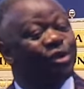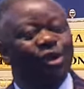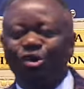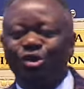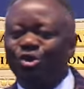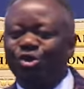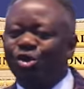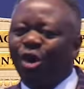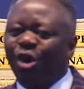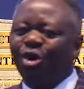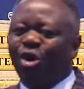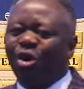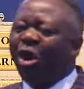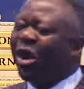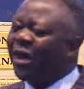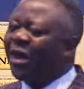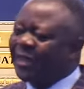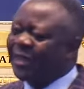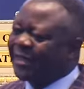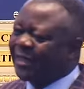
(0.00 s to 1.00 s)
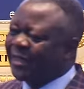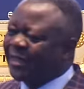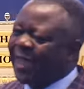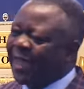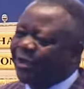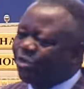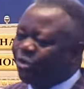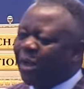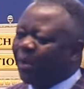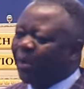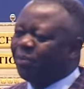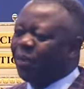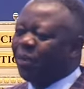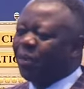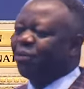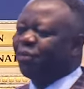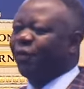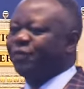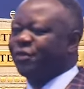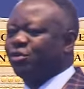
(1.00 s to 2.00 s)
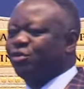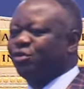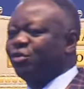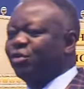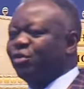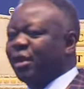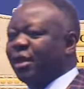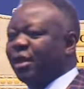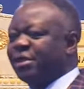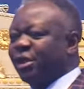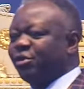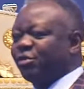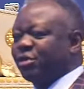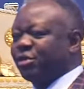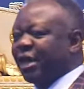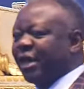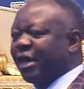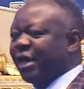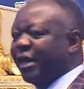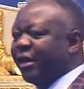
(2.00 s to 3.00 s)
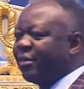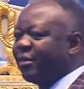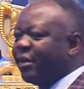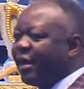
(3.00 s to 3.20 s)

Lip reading: So God is saying to the people of Jerusalem,